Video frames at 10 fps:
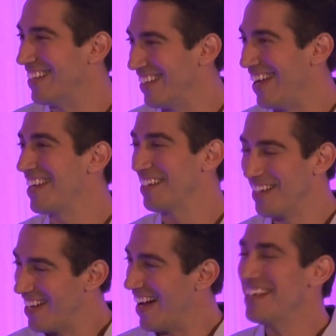
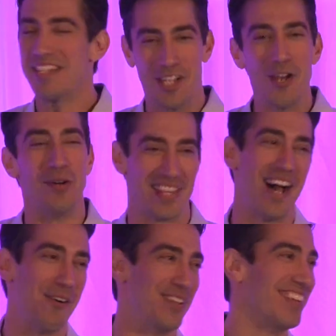I did good with
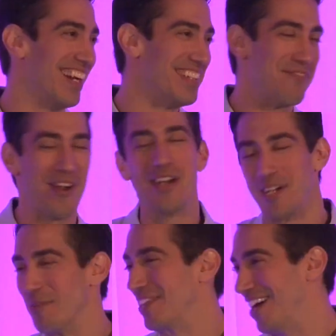that one. I did very
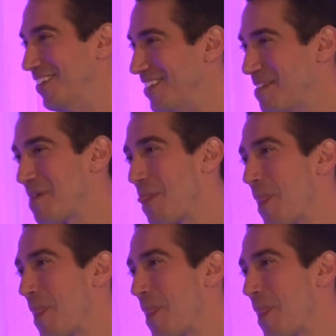good with one.